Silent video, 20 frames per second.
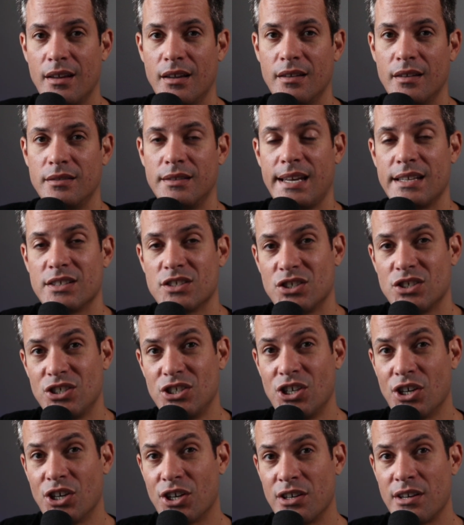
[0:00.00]
that it's
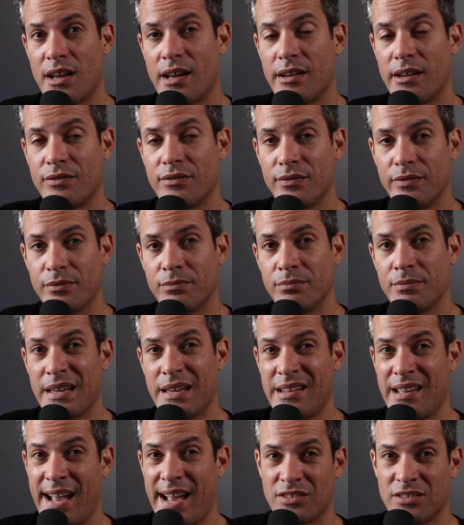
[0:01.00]
good enough, that
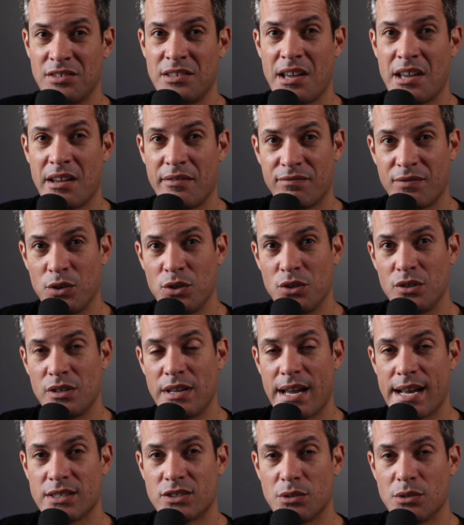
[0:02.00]
has enough for you
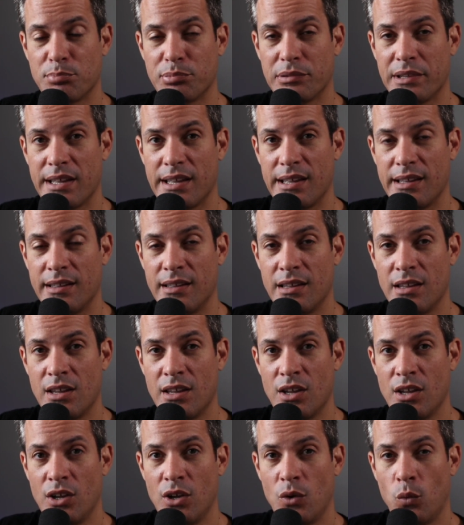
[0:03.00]
guys to play,
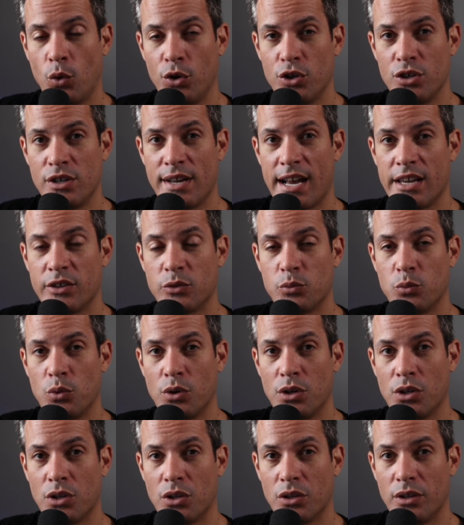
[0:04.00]
where you guys
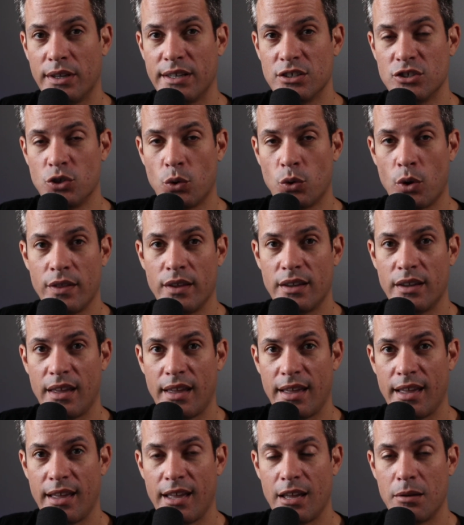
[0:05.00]
will enjoy the
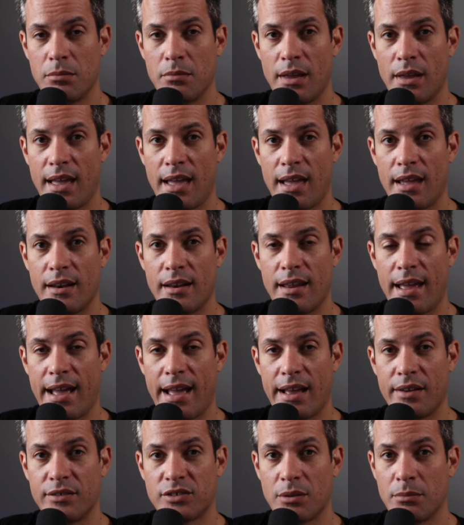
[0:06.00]
game and
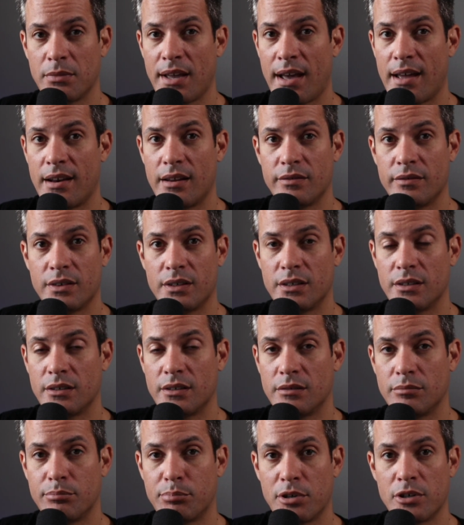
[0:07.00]
have some kind of
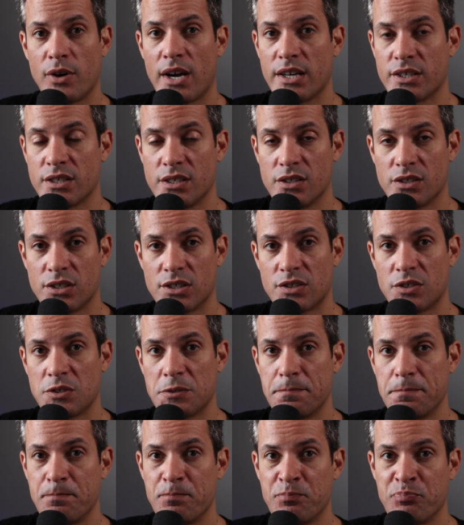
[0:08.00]
a progression
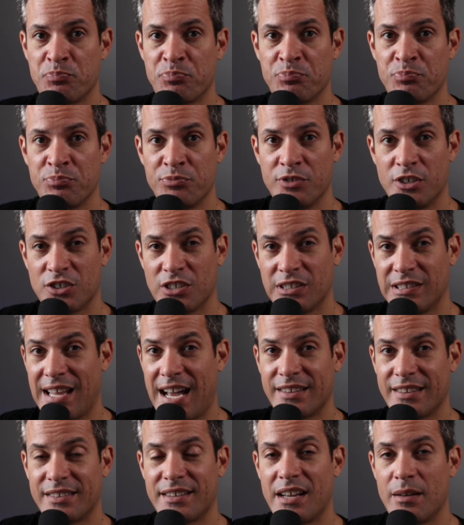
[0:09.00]
system. There's a
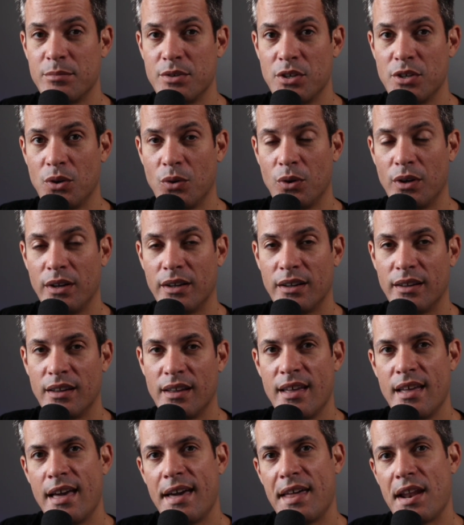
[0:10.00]
lot that I'm doing,
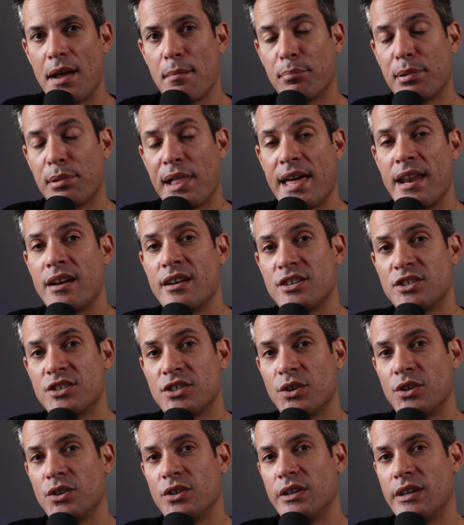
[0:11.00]
and I'm planning to show
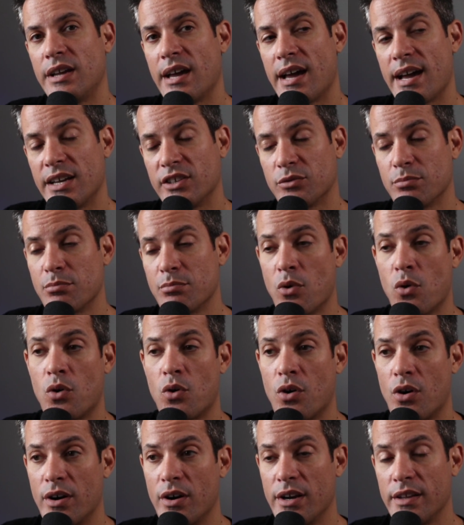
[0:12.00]
you guys
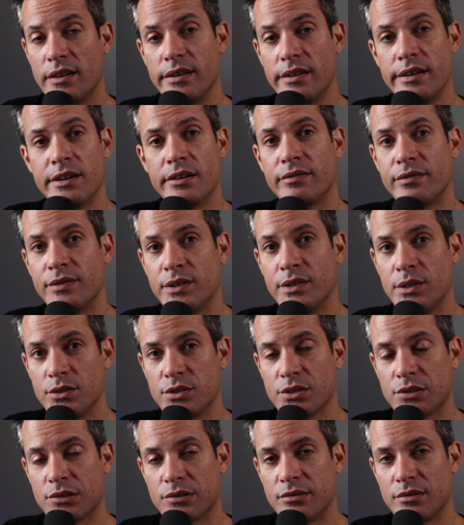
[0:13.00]
more in the near
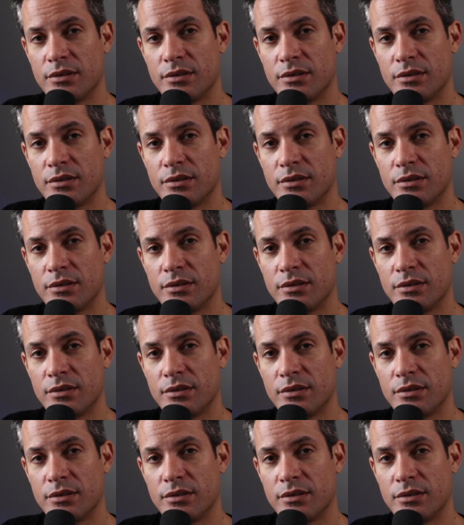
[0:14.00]
future.